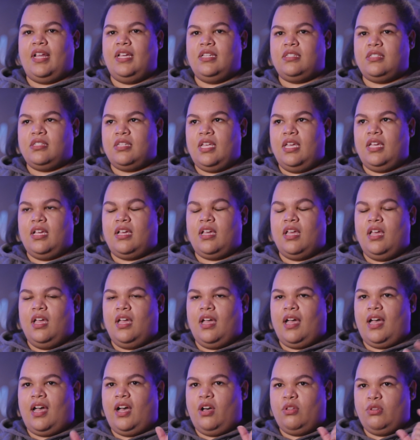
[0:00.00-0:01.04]
It's like,
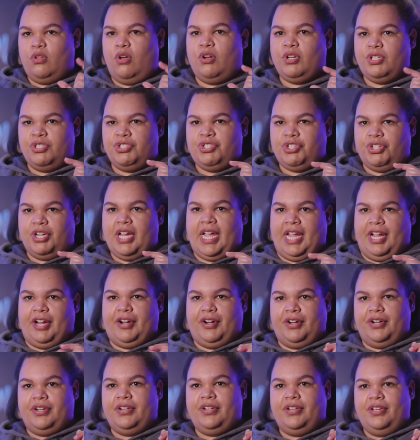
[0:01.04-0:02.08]
how long is your
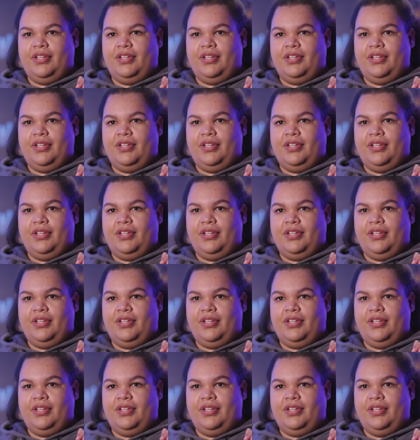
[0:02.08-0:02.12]
hair?